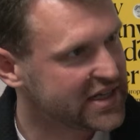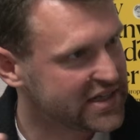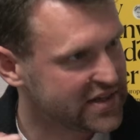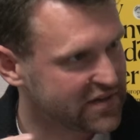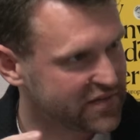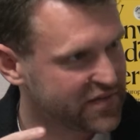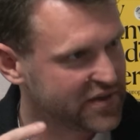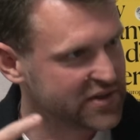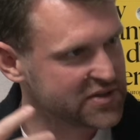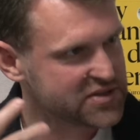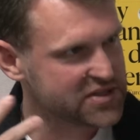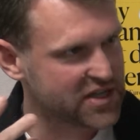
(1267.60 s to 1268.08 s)
and
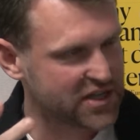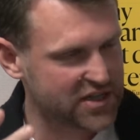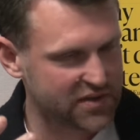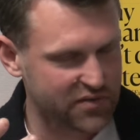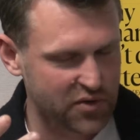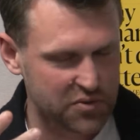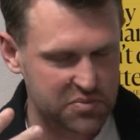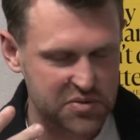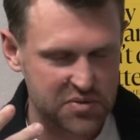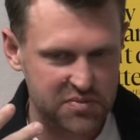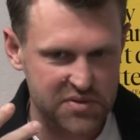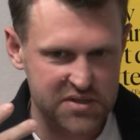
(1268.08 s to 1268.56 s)
it feels kind of
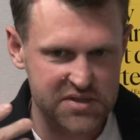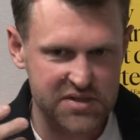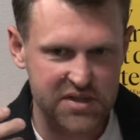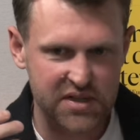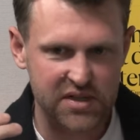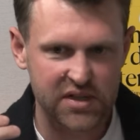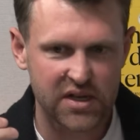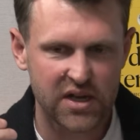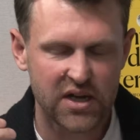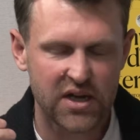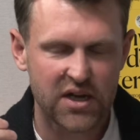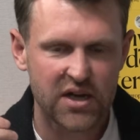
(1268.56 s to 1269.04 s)

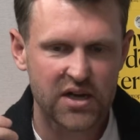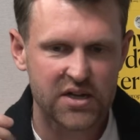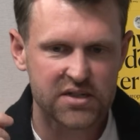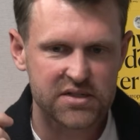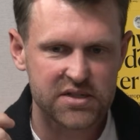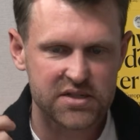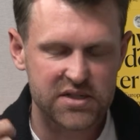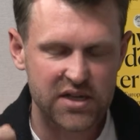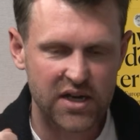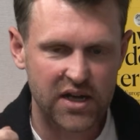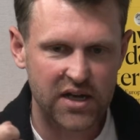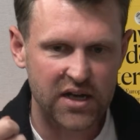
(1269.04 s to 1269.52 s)
optimistic
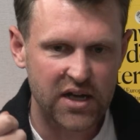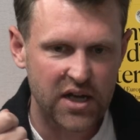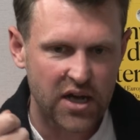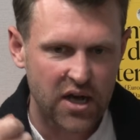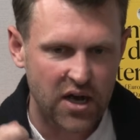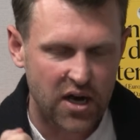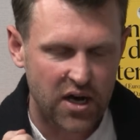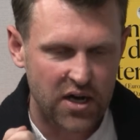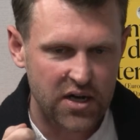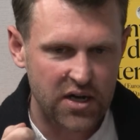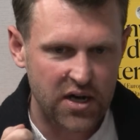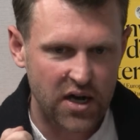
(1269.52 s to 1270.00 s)
today.
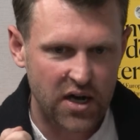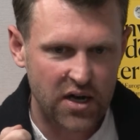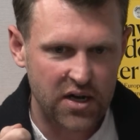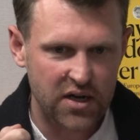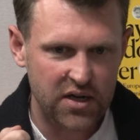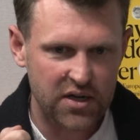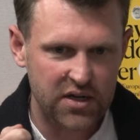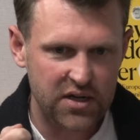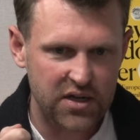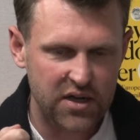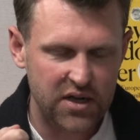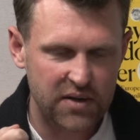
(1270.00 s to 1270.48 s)

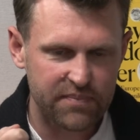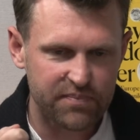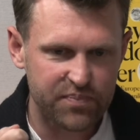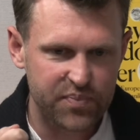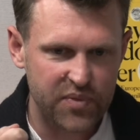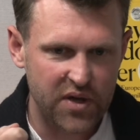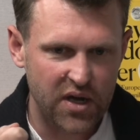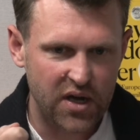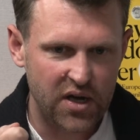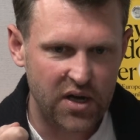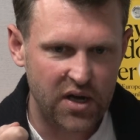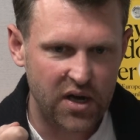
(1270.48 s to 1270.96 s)

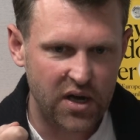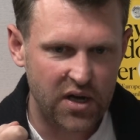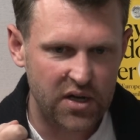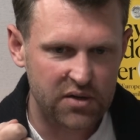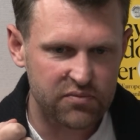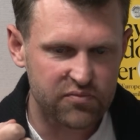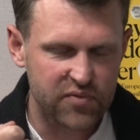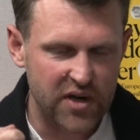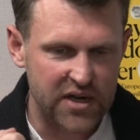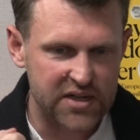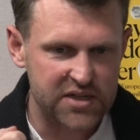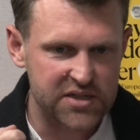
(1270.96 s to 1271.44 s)
I
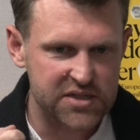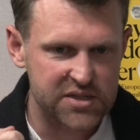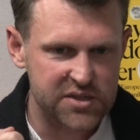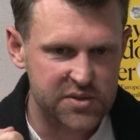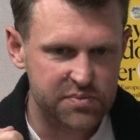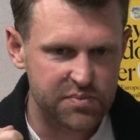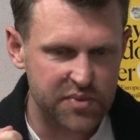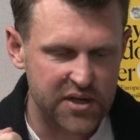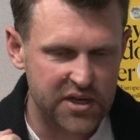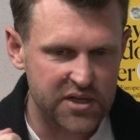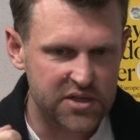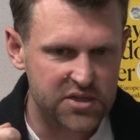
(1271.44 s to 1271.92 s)
read a
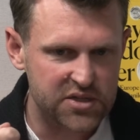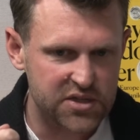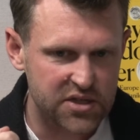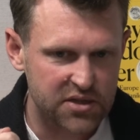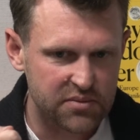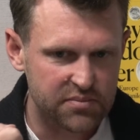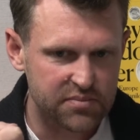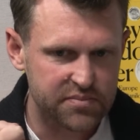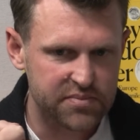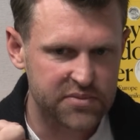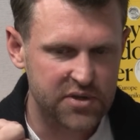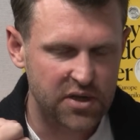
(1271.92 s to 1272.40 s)
speech
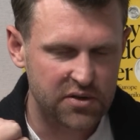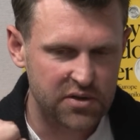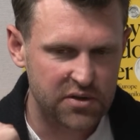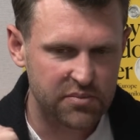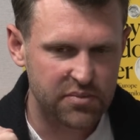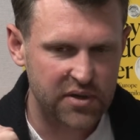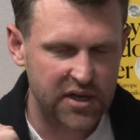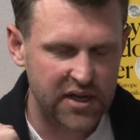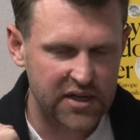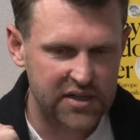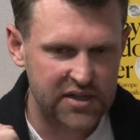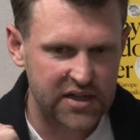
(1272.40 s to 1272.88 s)
that Tony
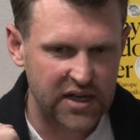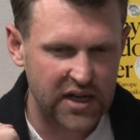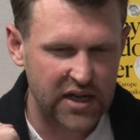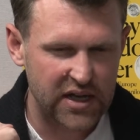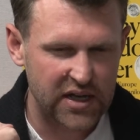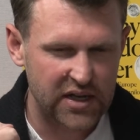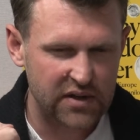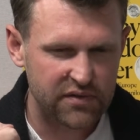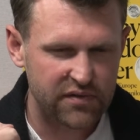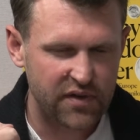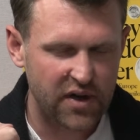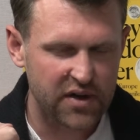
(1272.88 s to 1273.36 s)
Blair
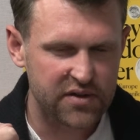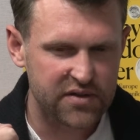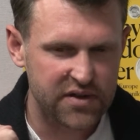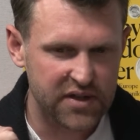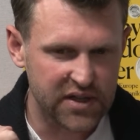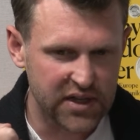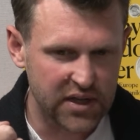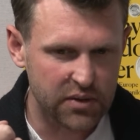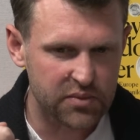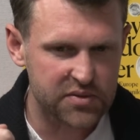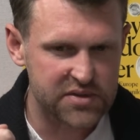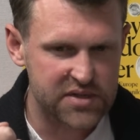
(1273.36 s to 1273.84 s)
gave. I
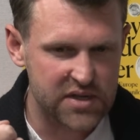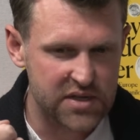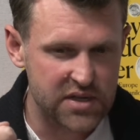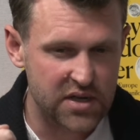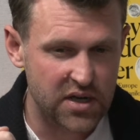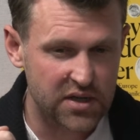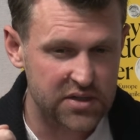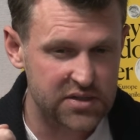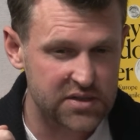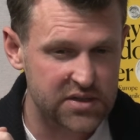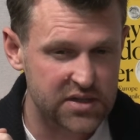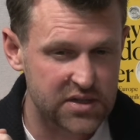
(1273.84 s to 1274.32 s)
think it was in
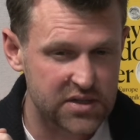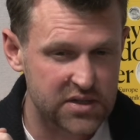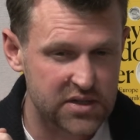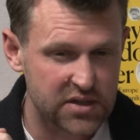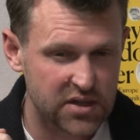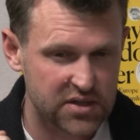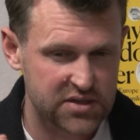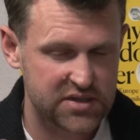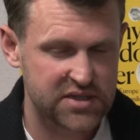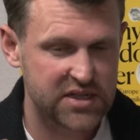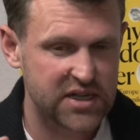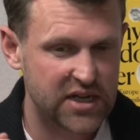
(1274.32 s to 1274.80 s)

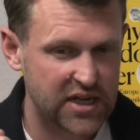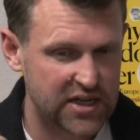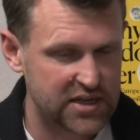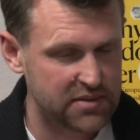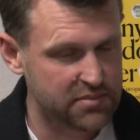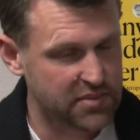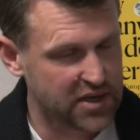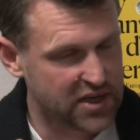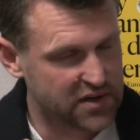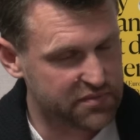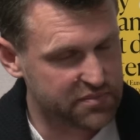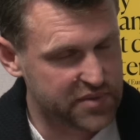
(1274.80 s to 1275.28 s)
1998. It
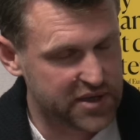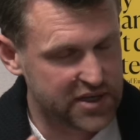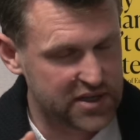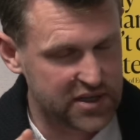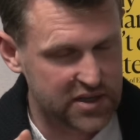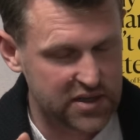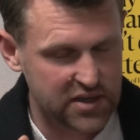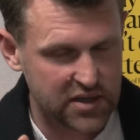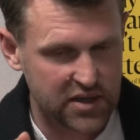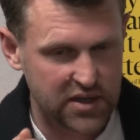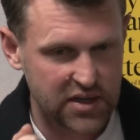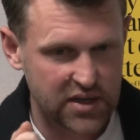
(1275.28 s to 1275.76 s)
may have been
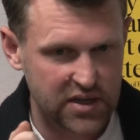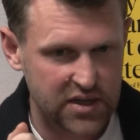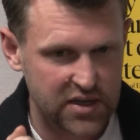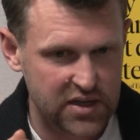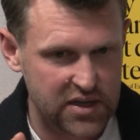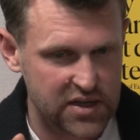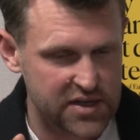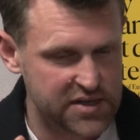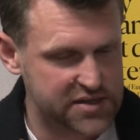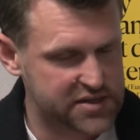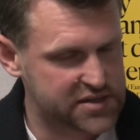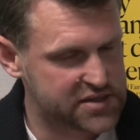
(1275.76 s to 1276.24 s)
in
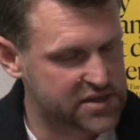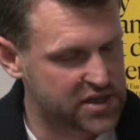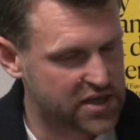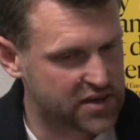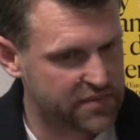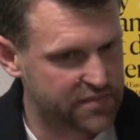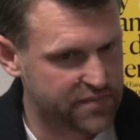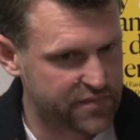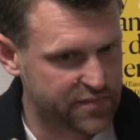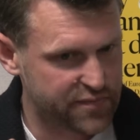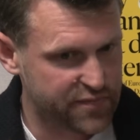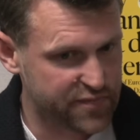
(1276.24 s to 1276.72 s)
his
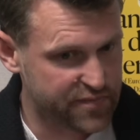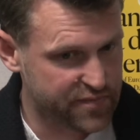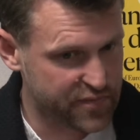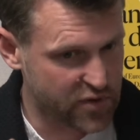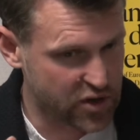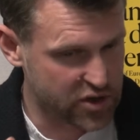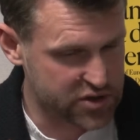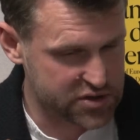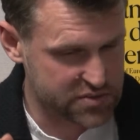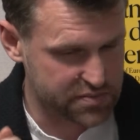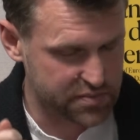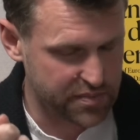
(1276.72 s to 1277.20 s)

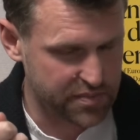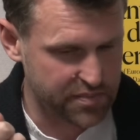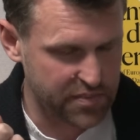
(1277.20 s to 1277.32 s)
first